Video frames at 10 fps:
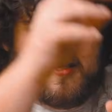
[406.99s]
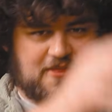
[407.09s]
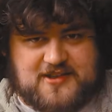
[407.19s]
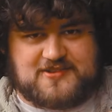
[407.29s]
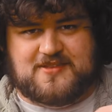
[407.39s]

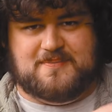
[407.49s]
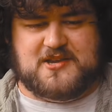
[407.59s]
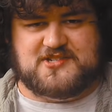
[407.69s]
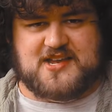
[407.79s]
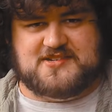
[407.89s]
then to the
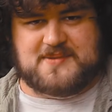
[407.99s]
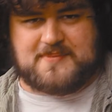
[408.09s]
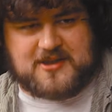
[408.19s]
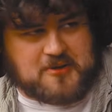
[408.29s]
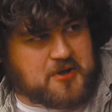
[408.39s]
Meshtastic
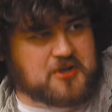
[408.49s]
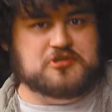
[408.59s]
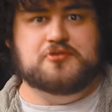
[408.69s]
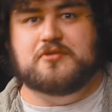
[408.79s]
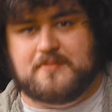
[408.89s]
Pico
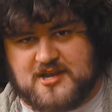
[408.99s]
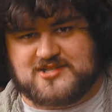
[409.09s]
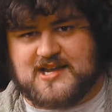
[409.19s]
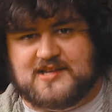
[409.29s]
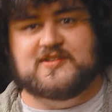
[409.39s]
to the
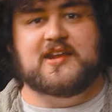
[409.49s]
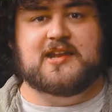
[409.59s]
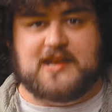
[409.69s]
Meshtastic